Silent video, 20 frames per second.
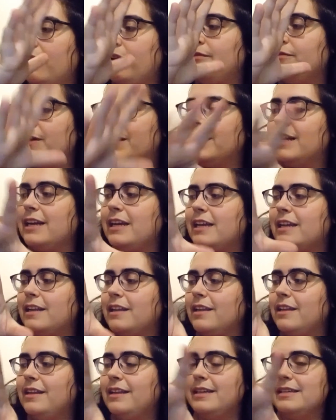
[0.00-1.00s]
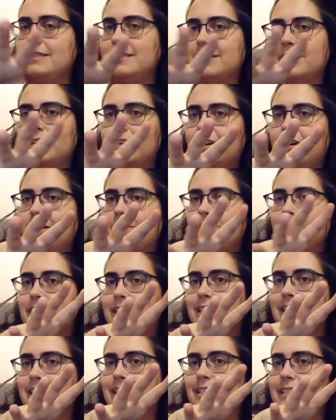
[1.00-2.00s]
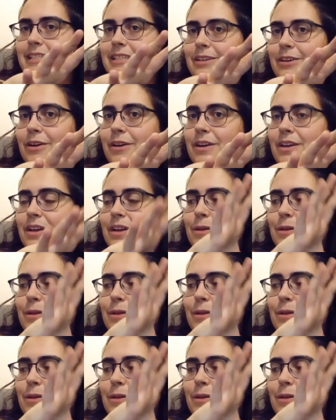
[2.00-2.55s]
think the detail of it is still